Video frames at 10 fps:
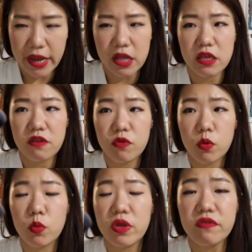And
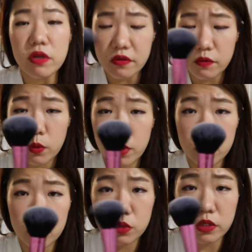even if you want
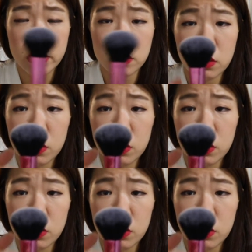to use it as a